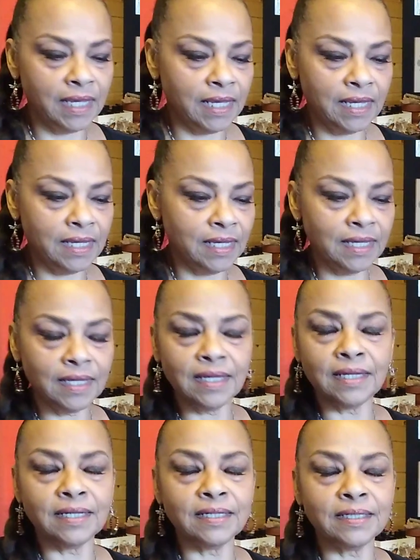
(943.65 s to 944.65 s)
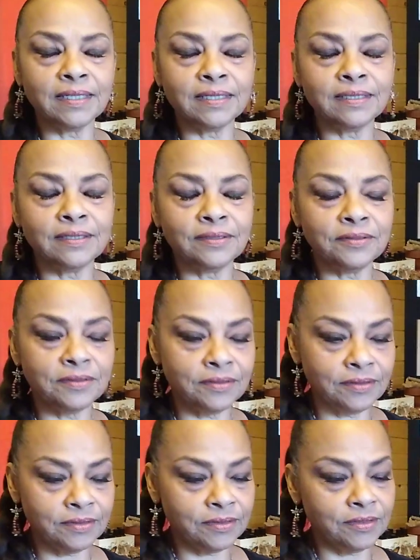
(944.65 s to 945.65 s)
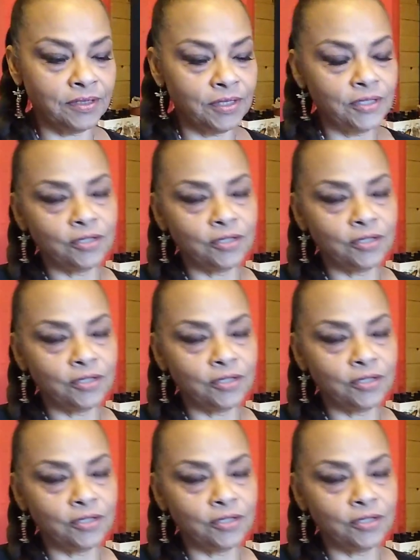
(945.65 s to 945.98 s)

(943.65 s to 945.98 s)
and